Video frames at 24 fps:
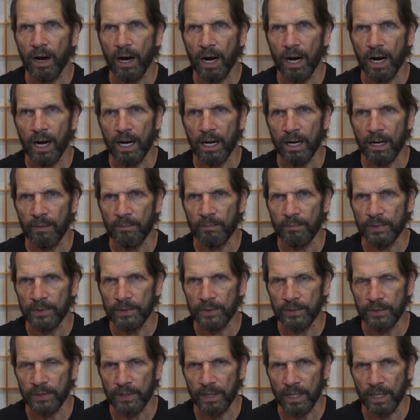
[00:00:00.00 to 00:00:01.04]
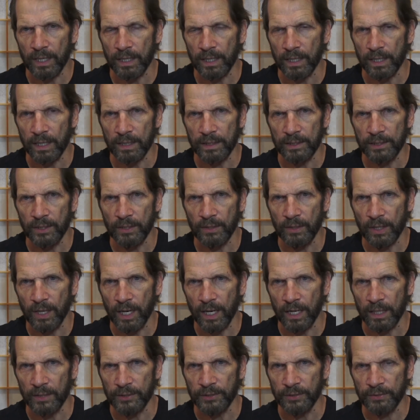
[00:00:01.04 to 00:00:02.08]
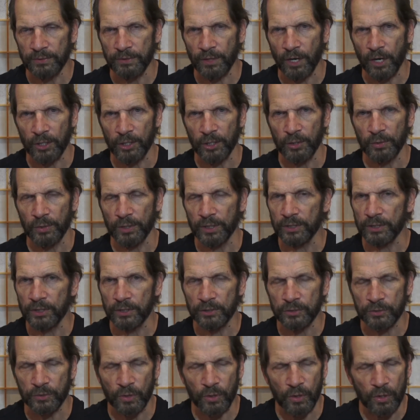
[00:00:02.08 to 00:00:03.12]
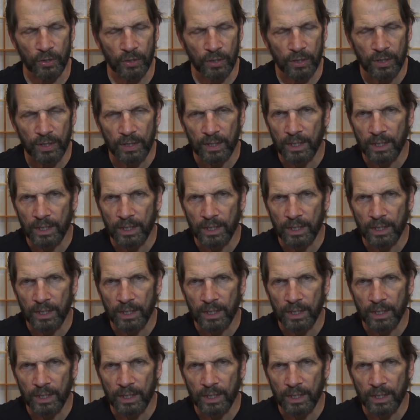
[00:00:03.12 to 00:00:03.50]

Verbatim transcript: um, you, uh, you, know, uh, you thought you were in control,